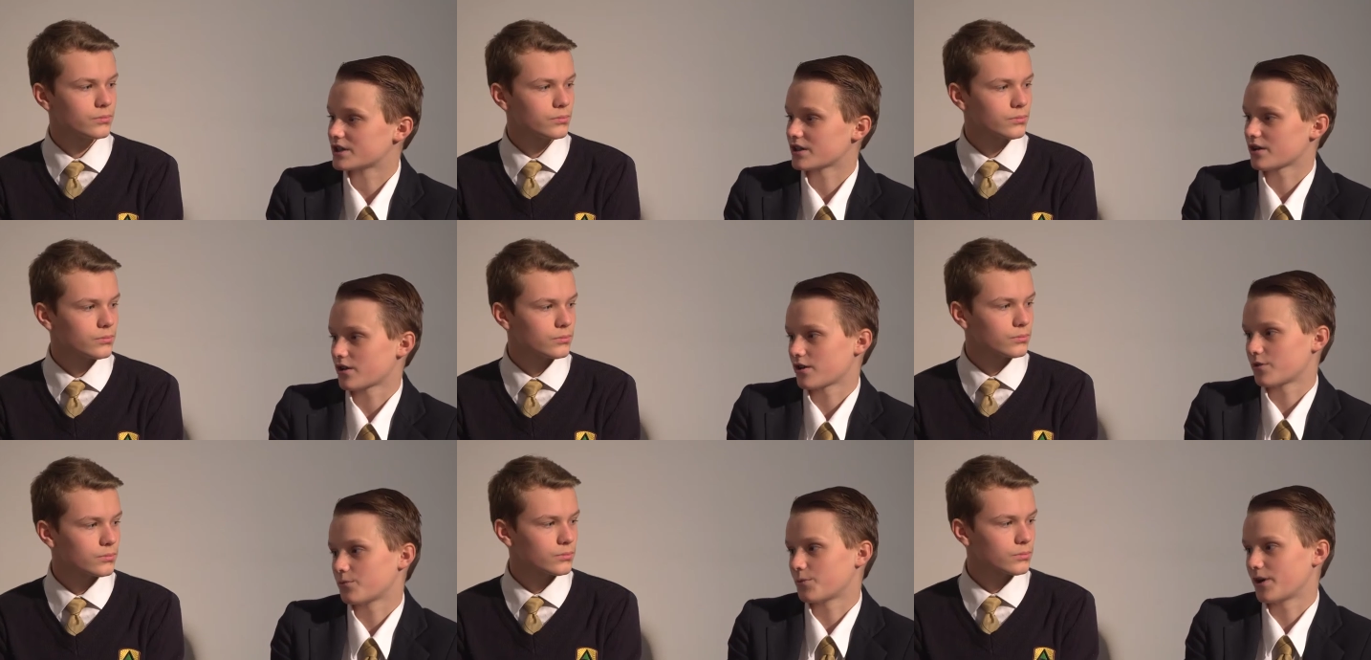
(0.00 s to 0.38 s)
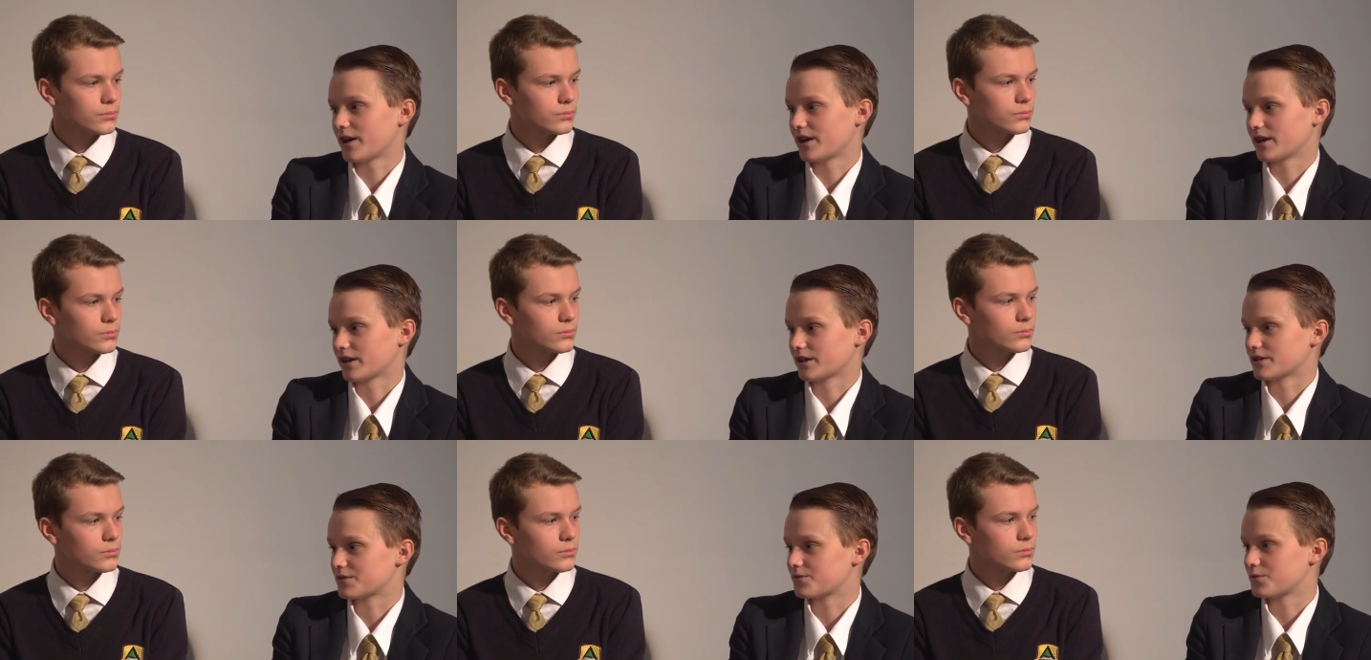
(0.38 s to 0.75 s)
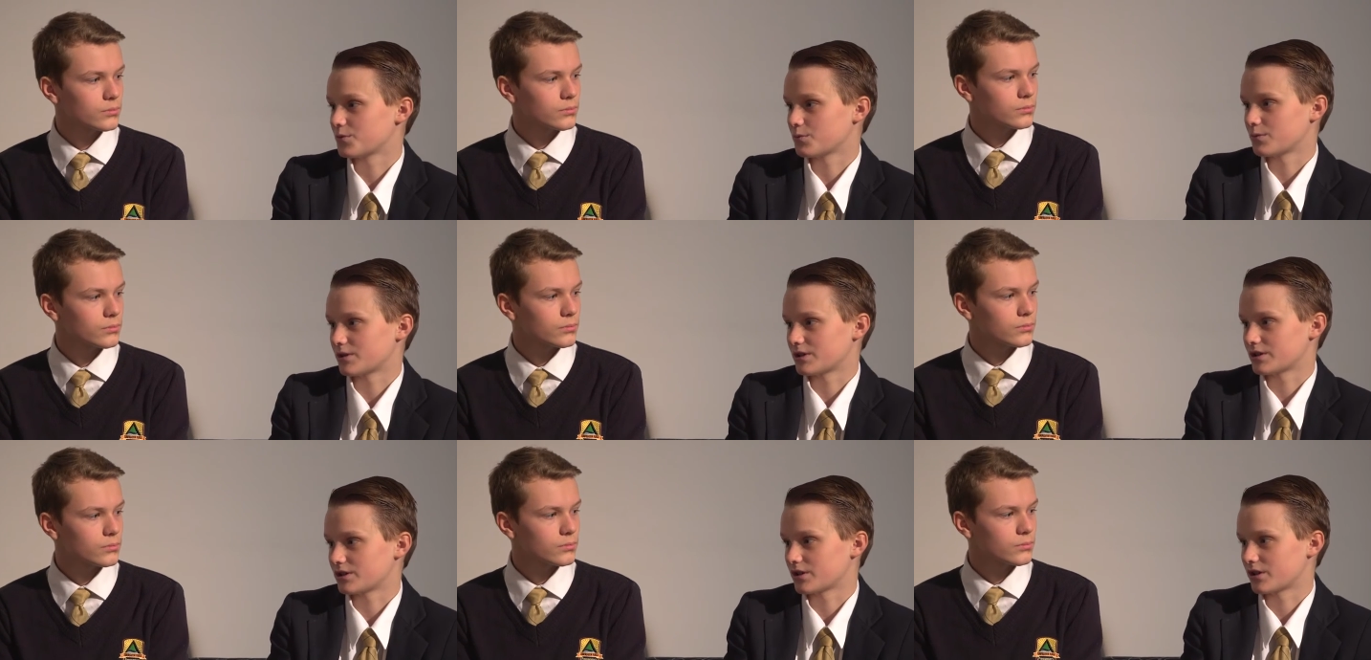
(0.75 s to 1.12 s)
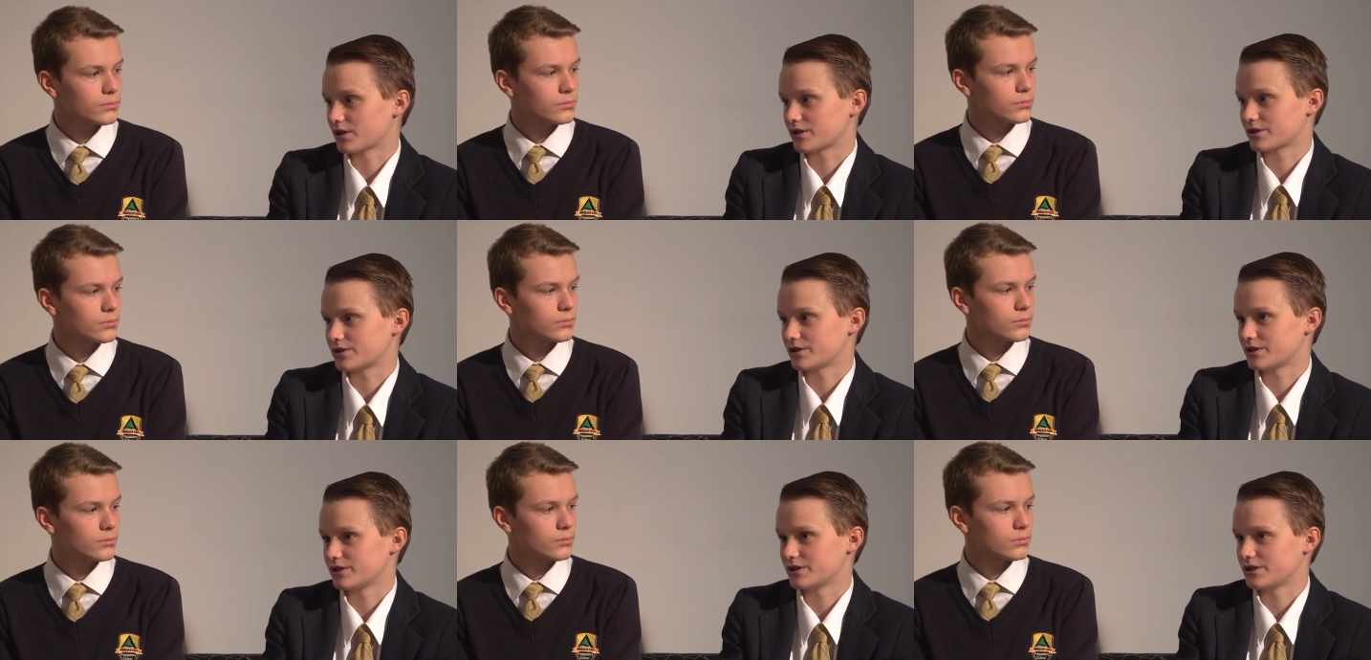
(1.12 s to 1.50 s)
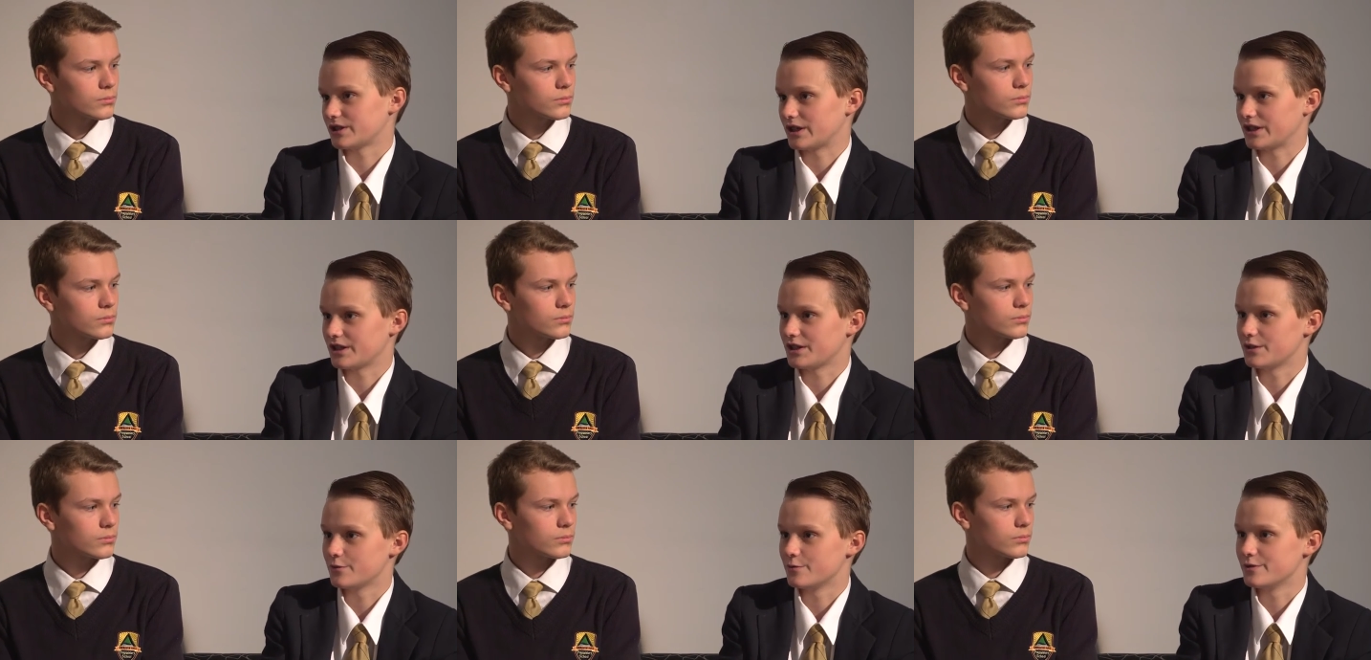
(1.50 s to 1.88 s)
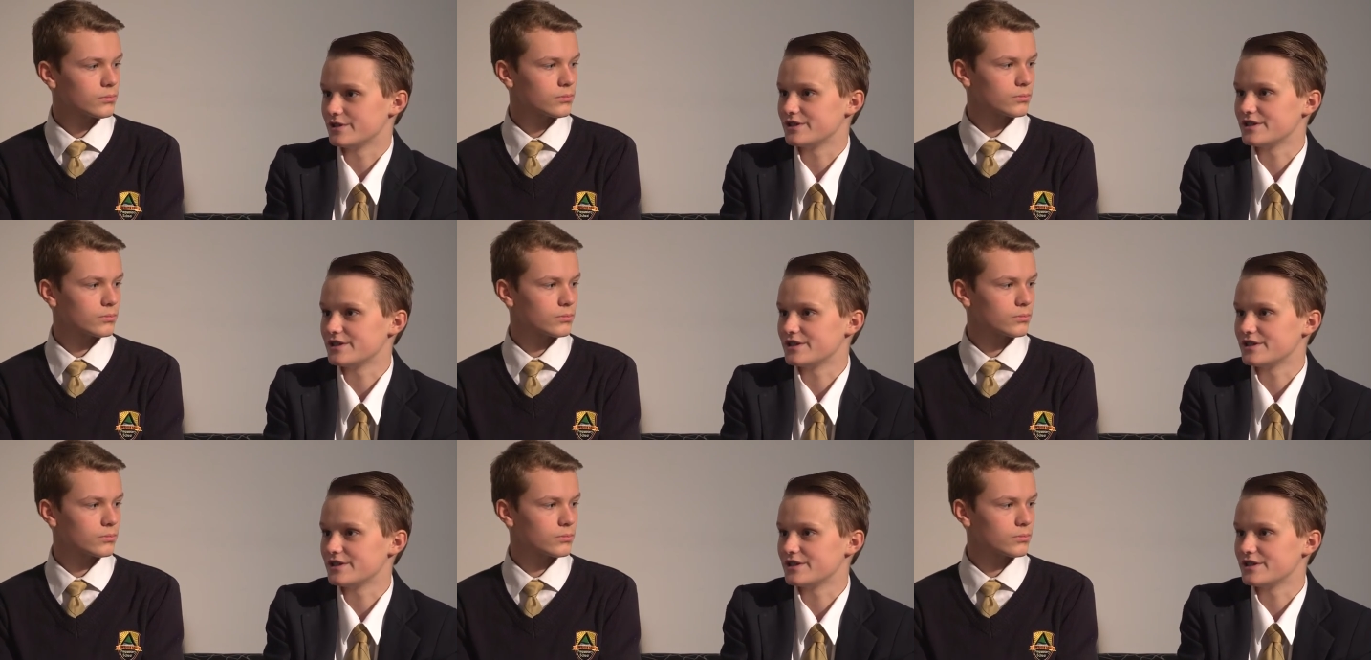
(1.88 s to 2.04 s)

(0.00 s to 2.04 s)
Speaker 1: This will be a place for young